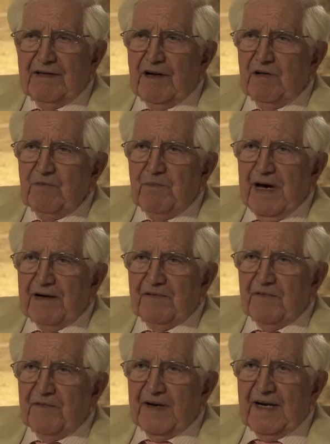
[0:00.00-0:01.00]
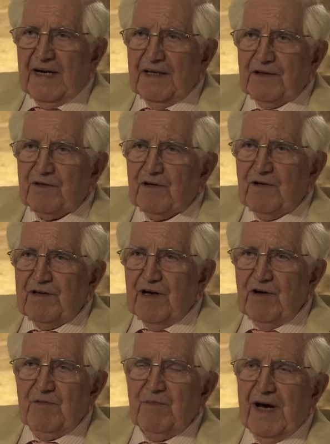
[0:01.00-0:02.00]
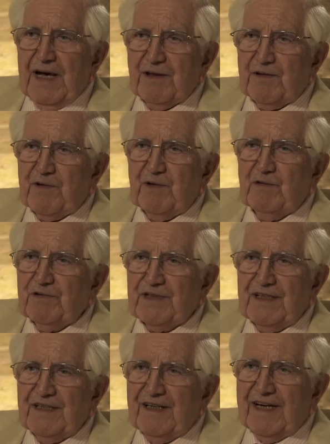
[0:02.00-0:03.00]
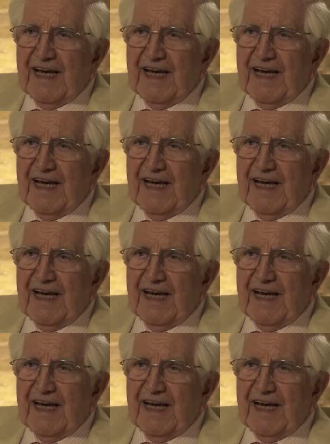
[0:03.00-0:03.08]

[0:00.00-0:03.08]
bad feelings or no bad thoughts in her